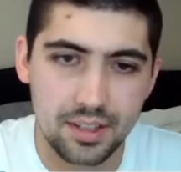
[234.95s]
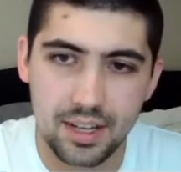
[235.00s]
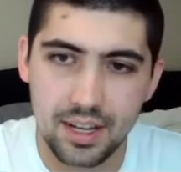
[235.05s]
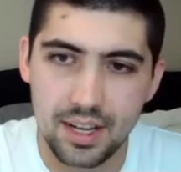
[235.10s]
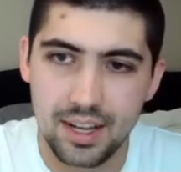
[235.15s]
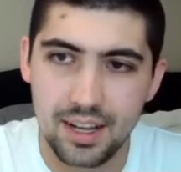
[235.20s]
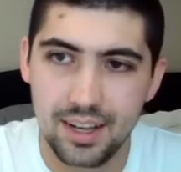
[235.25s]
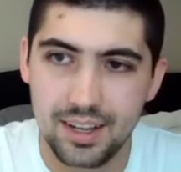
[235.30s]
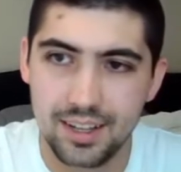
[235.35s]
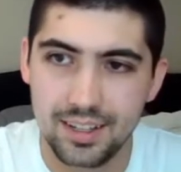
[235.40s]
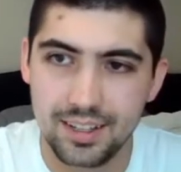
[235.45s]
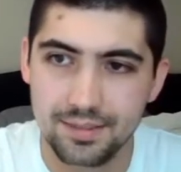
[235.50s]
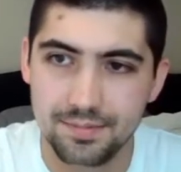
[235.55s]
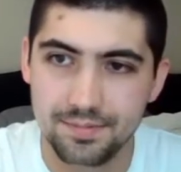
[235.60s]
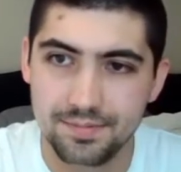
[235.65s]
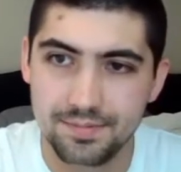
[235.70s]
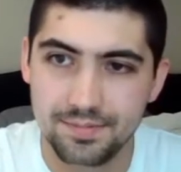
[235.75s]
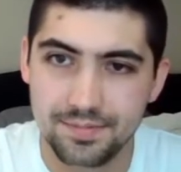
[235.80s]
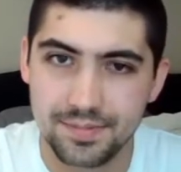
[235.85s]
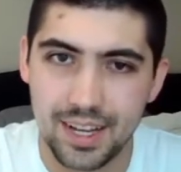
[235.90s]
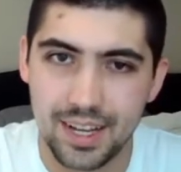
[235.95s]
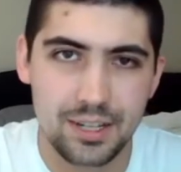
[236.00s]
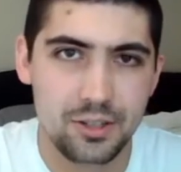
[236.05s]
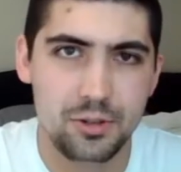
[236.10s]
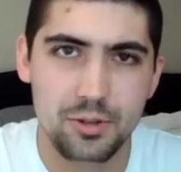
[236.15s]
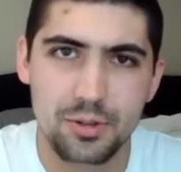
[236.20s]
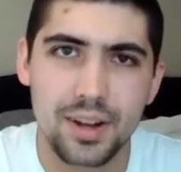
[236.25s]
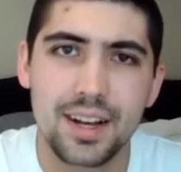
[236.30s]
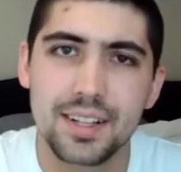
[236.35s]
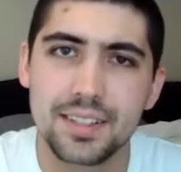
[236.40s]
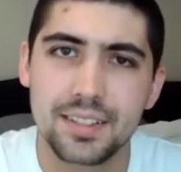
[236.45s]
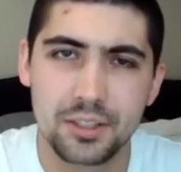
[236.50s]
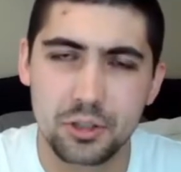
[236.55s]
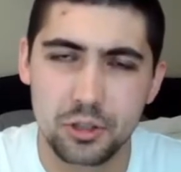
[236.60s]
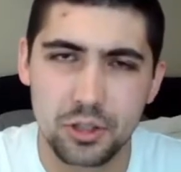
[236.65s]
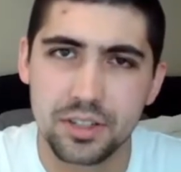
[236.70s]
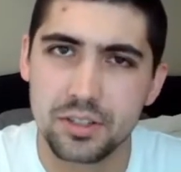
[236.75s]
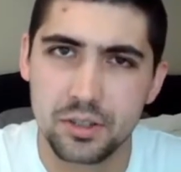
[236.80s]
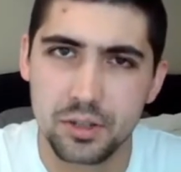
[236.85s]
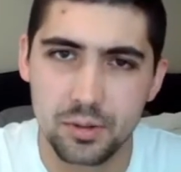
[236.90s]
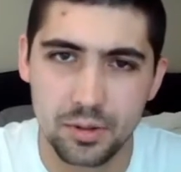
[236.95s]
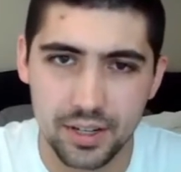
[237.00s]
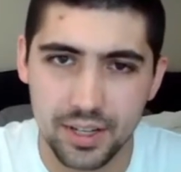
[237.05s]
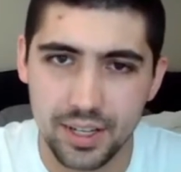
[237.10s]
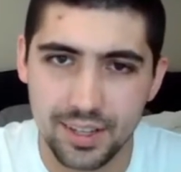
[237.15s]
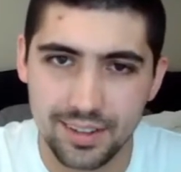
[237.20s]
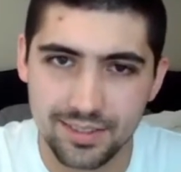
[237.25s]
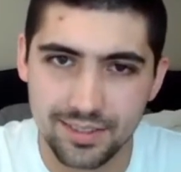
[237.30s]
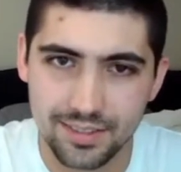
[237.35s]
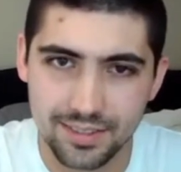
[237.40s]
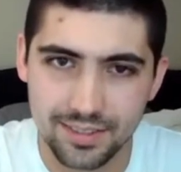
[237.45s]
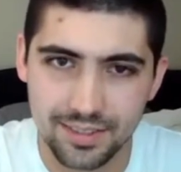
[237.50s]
I do not suggest doing it.